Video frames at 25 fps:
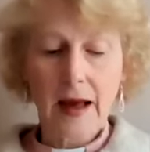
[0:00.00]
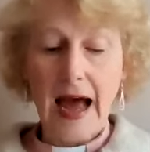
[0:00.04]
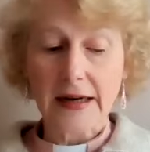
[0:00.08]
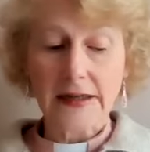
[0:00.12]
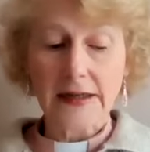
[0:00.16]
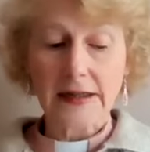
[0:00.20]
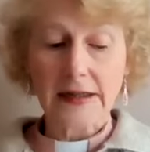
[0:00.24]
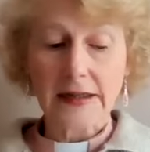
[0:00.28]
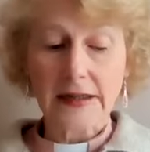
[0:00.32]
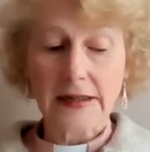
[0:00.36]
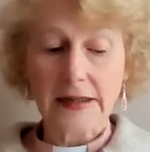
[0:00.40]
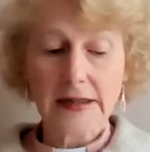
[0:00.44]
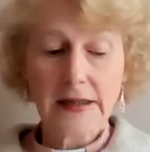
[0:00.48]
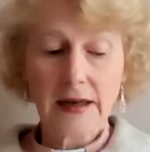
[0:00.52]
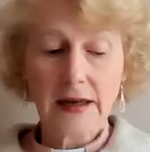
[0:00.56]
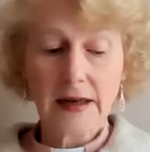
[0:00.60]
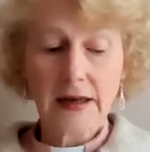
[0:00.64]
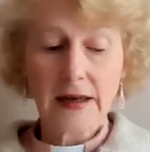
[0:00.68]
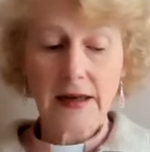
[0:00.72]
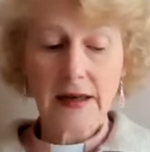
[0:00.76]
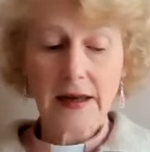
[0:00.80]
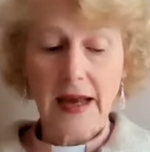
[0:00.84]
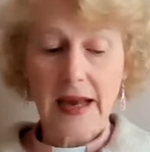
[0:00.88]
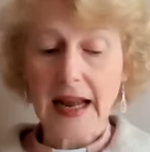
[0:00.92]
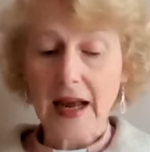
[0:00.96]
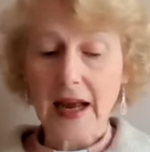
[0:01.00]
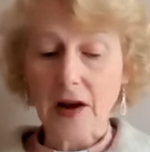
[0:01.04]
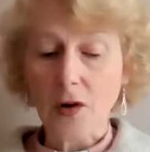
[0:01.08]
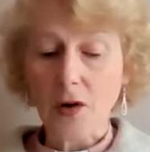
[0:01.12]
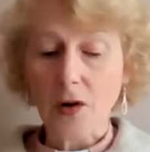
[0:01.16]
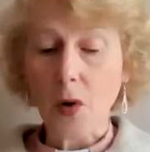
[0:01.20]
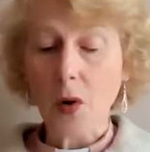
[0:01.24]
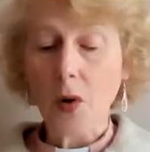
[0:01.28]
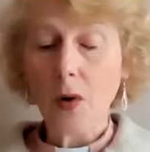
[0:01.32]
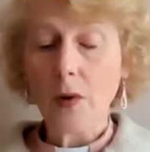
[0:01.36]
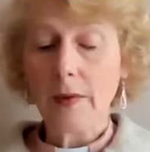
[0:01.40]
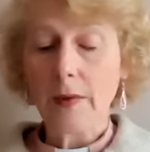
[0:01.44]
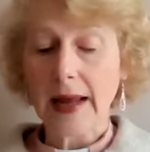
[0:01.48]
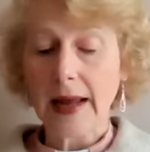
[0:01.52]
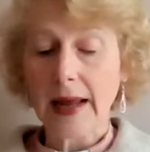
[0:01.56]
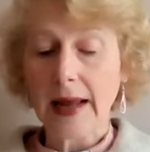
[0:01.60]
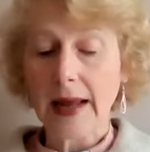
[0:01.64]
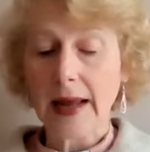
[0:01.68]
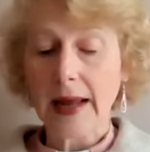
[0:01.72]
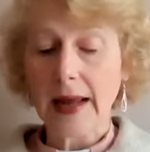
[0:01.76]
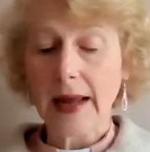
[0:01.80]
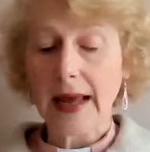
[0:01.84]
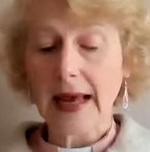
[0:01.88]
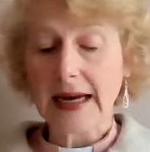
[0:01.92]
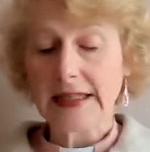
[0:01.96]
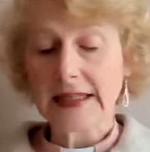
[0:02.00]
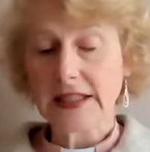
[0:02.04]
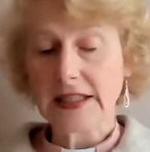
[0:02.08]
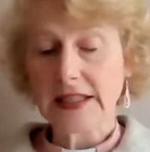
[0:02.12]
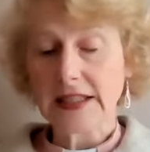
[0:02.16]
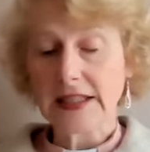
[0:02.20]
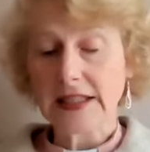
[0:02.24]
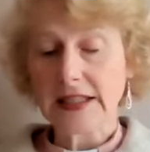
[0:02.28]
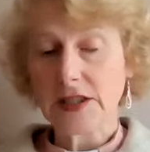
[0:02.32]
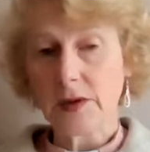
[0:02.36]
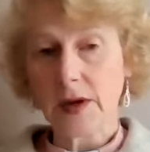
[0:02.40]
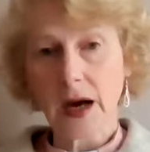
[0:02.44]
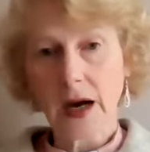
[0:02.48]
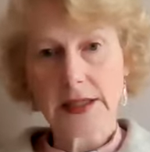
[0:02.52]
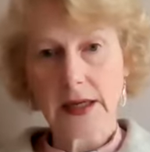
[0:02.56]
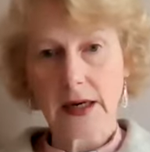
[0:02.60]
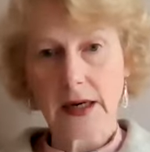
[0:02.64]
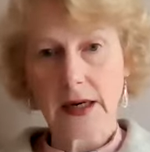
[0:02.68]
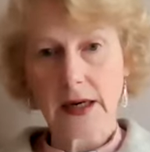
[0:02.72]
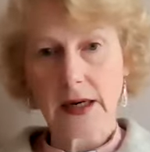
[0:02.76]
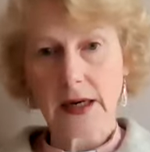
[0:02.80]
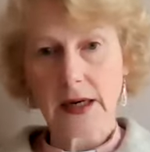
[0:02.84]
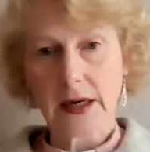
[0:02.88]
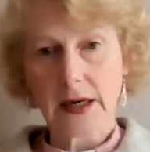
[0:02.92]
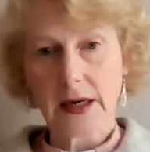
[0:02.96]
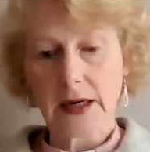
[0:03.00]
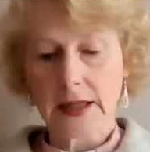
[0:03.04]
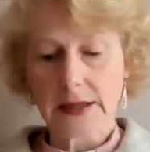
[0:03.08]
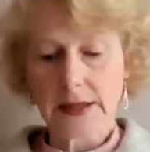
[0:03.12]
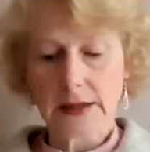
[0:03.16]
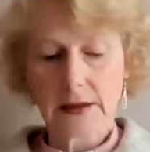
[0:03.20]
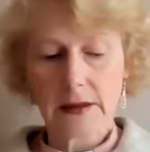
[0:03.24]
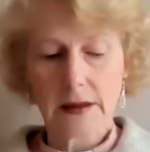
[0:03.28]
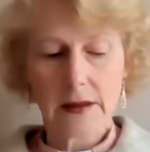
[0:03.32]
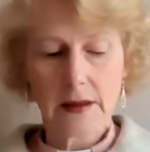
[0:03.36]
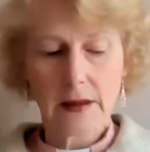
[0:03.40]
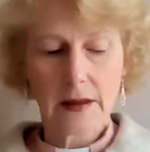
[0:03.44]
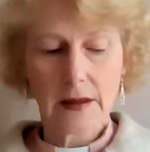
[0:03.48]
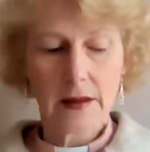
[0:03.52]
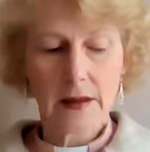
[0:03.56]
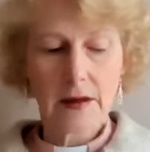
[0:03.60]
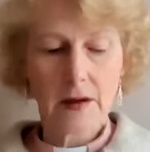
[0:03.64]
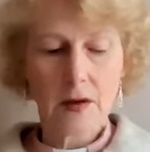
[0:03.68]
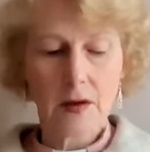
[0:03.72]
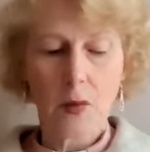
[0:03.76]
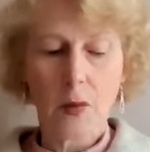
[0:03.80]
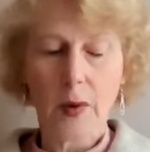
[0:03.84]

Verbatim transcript: And in ignoring and disregarding others,